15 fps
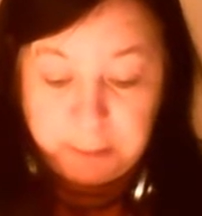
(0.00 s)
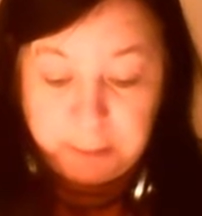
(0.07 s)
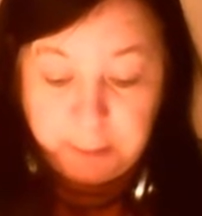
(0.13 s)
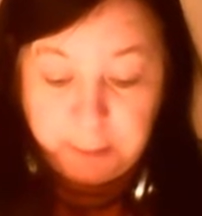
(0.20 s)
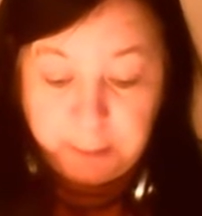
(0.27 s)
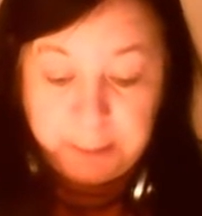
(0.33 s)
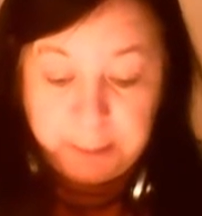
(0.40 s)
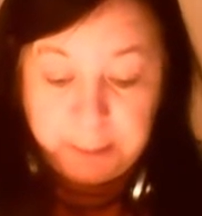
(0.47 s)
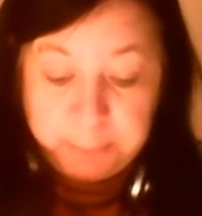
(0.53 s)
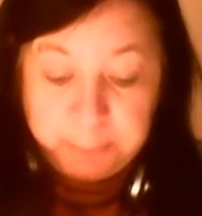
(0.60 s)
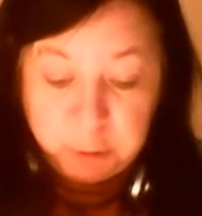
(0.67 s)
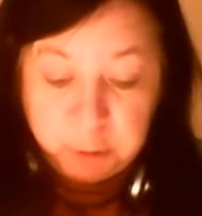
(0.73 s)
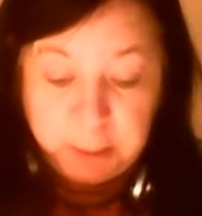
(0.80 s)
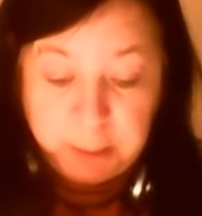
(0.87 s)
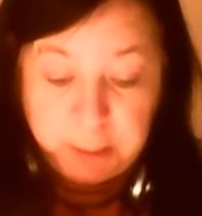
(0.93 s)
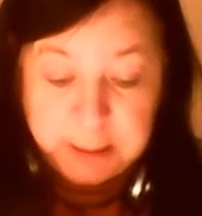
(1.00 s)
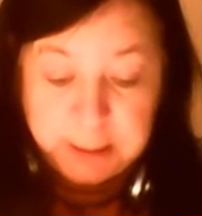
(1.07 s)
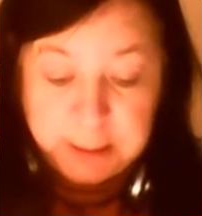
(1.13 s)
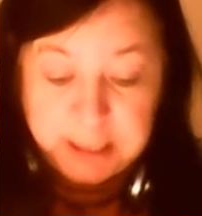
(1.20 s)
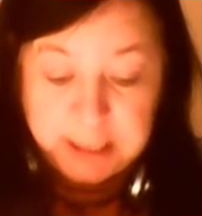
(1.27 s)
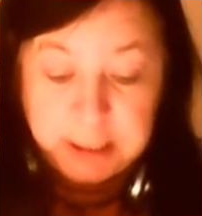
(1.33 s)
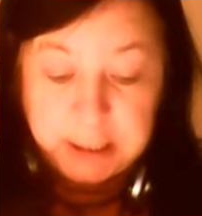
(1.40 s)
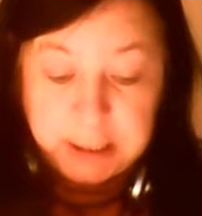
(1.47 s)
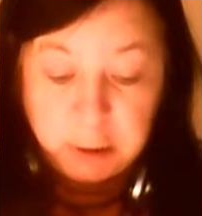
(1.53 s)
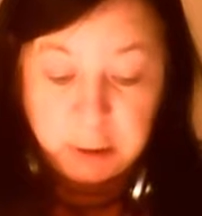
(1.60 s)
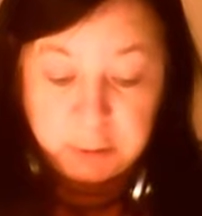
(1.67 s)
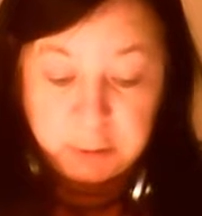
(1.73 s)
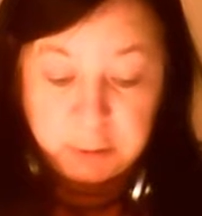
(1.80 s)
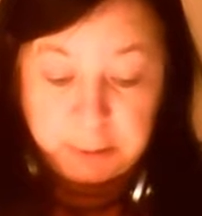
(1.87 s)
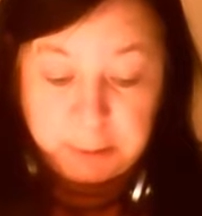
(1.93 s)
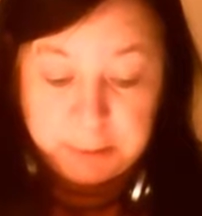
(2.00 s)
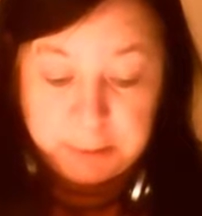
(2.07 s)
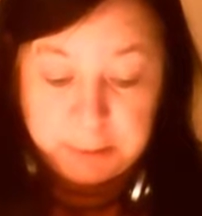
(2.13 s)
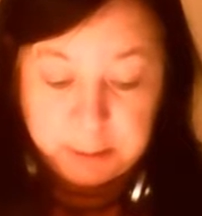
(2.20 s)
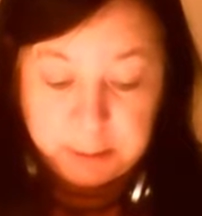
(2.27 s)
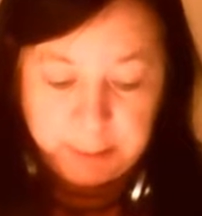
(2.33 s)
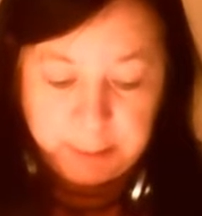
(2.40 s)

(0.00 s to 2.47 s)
up to buy the Sunday newspapers